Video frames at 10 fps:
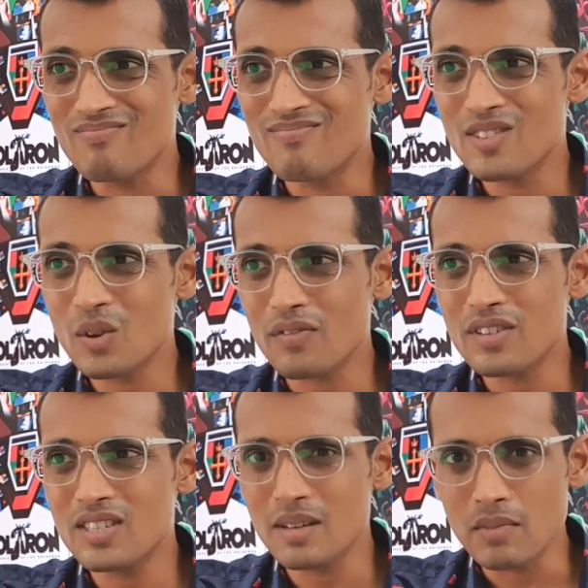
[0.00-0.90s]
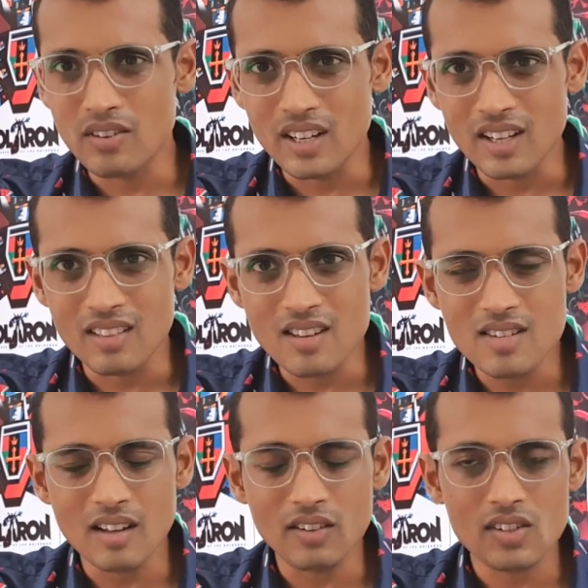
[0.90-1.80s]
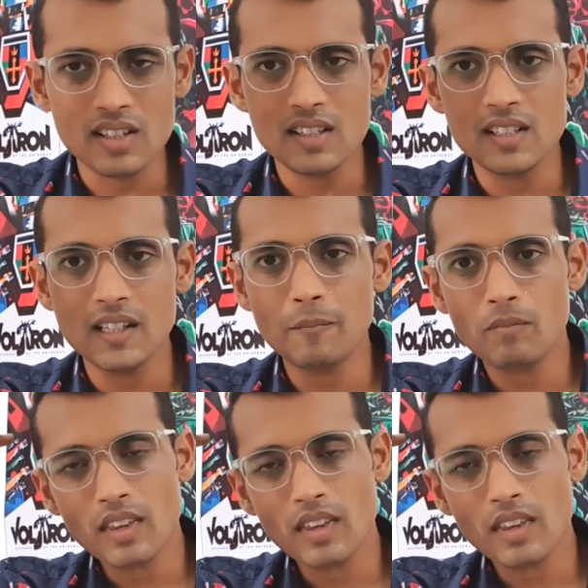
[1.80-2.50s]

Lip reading: sort of simmering in this uncertainty.